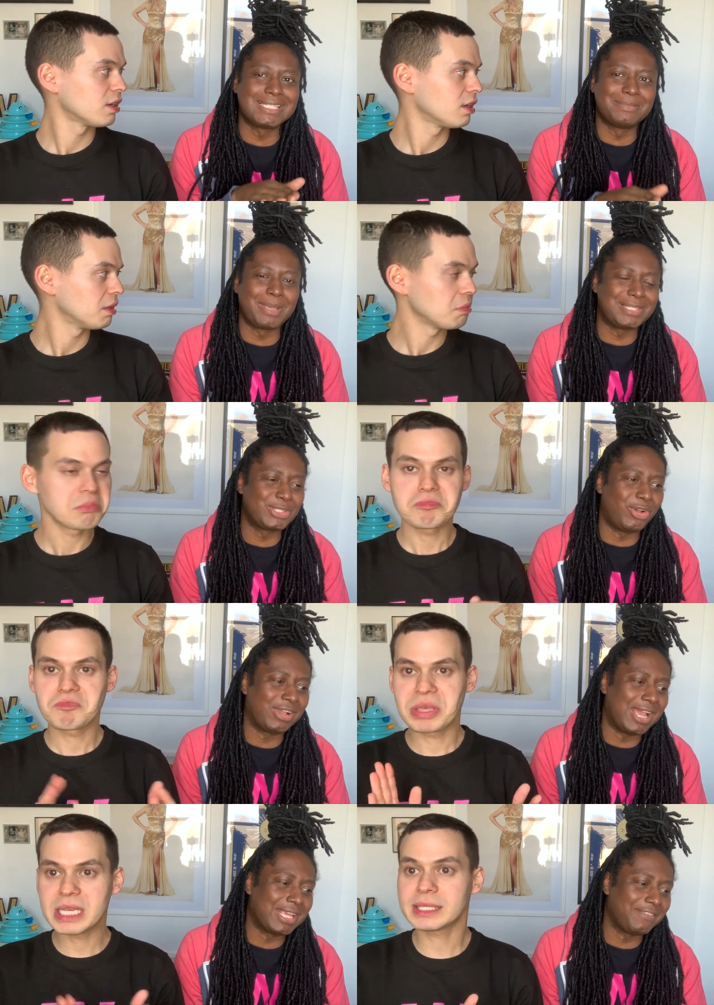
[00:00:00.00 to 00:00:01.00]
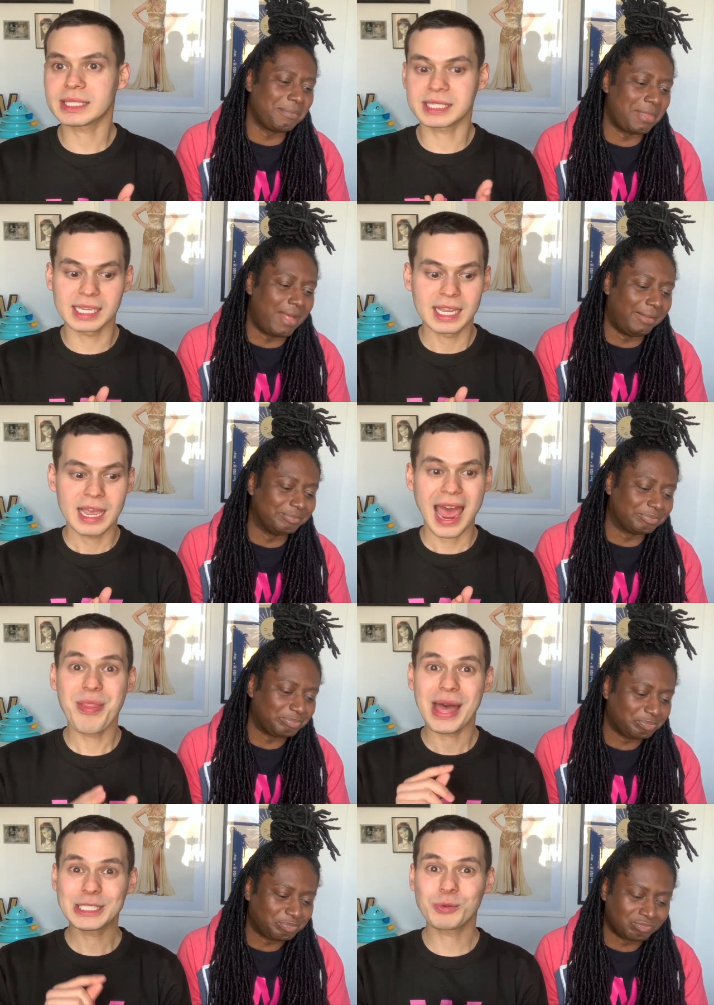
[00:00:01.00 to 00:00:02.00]
Speaker 1: his best song. This, I give him that.
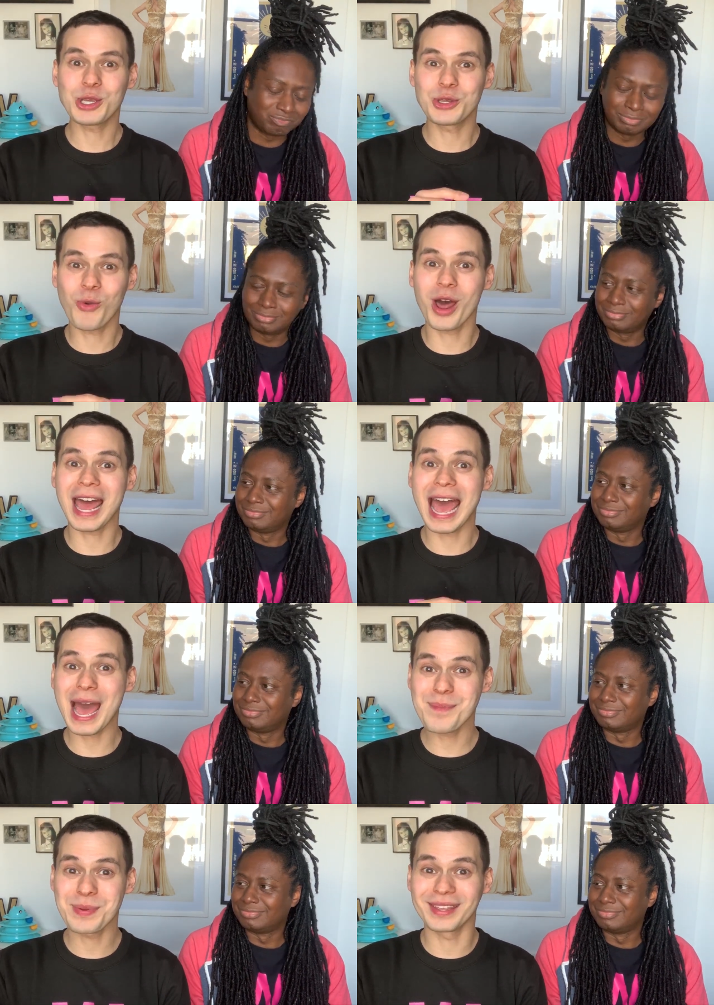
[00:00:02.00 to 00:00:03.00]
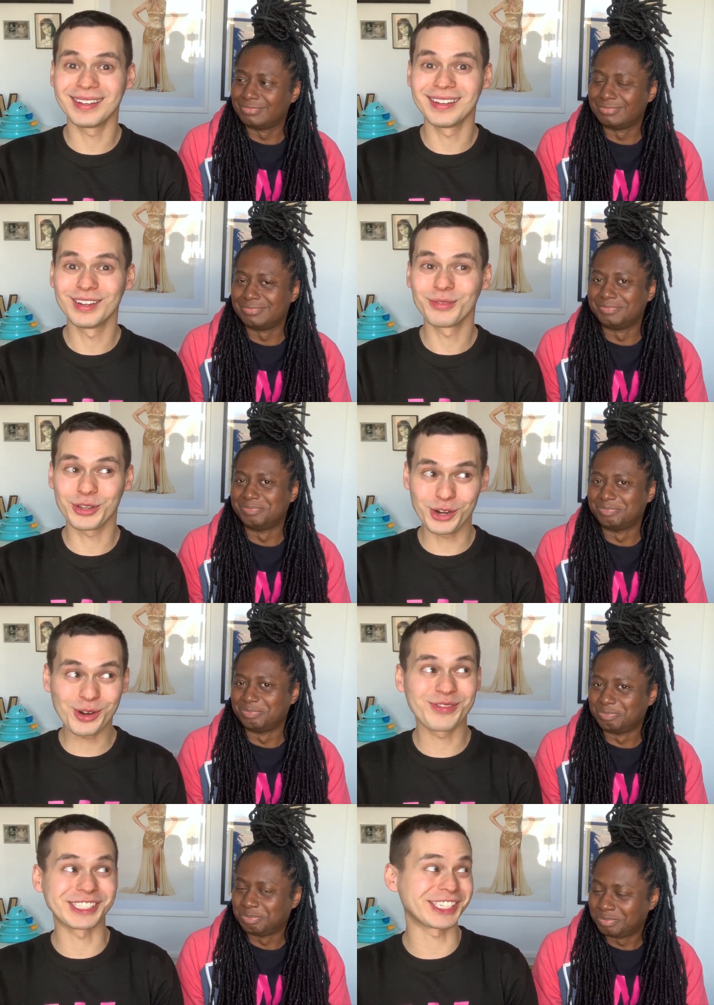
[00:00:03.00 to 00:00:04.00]
And that's what you want to happen for
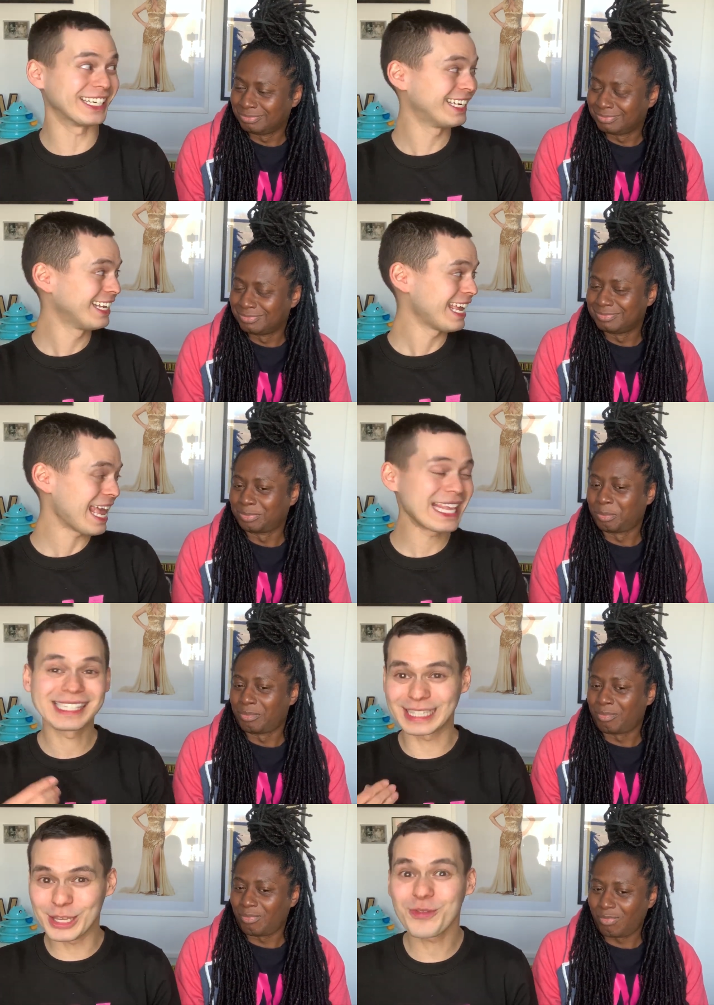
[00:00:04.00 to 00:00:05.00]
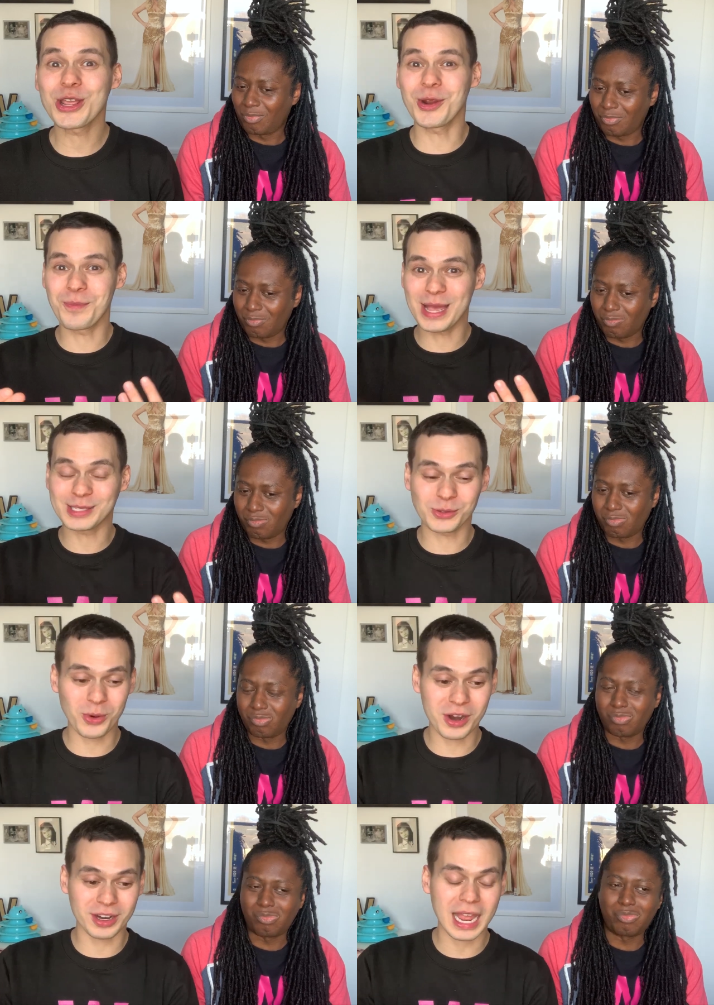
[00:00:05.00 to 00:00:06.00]
Eurovision, is deliver your best
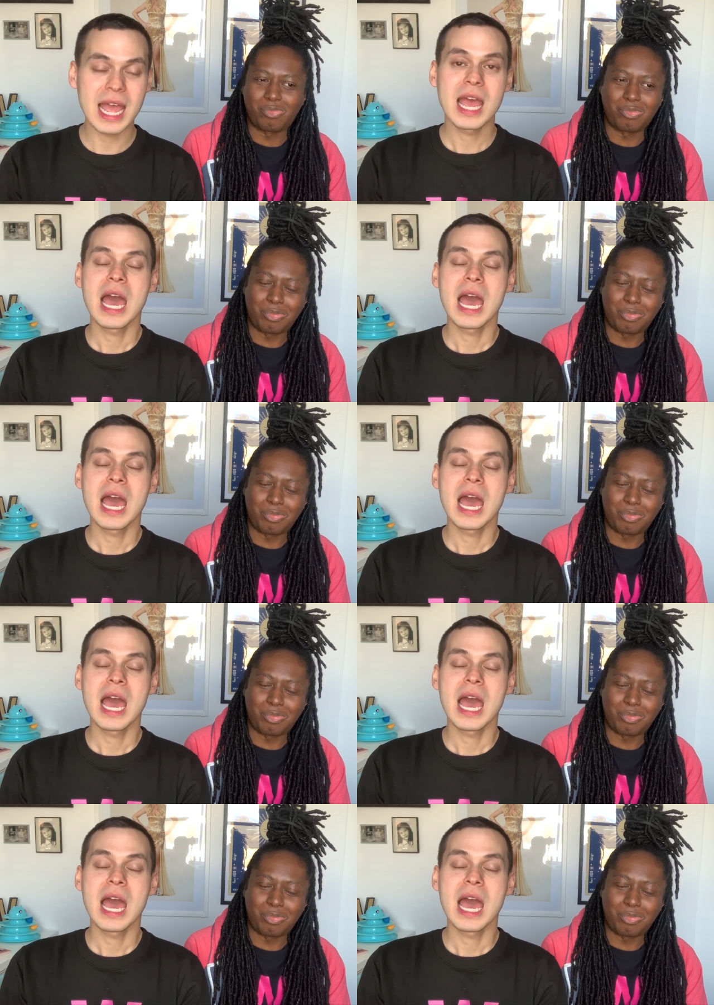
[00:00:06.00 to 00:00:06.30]
work.